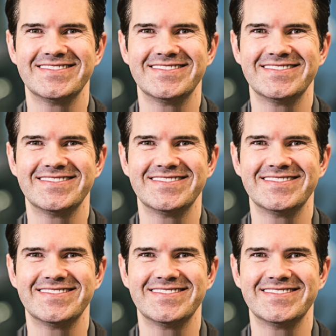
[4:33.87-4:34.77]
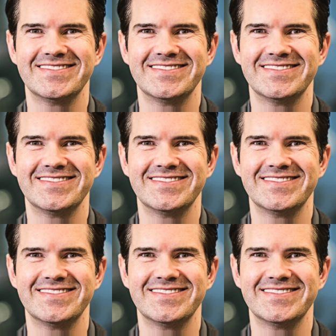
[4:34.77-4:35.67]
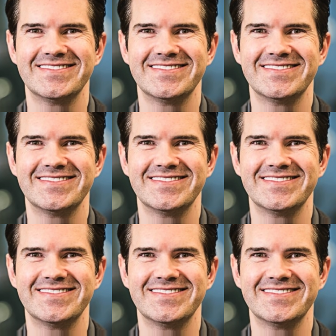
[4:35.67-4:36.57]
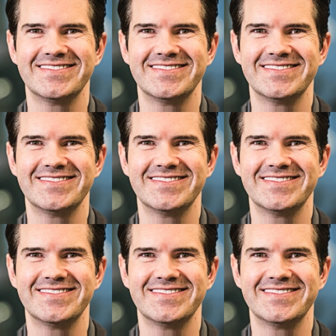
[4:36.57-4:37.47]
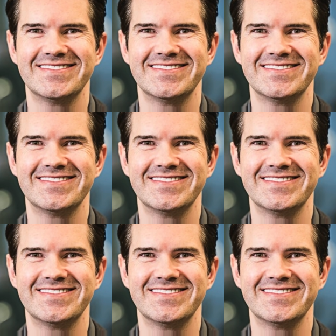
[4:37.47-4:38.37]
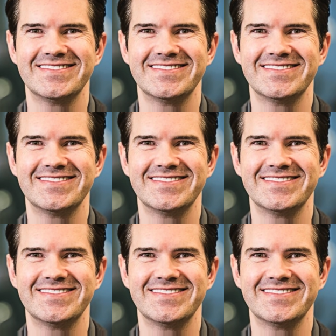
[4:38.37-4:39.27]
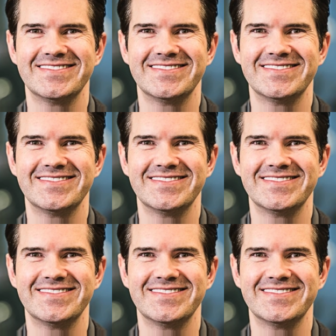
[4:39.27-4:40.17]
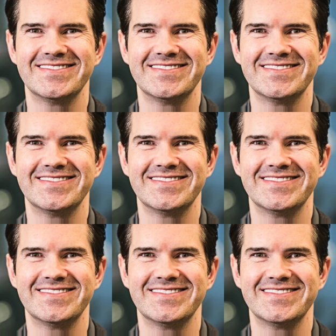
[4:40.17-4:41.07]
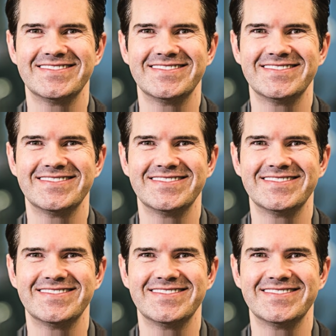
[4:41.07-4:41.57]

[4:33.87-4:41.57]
Nothing is said.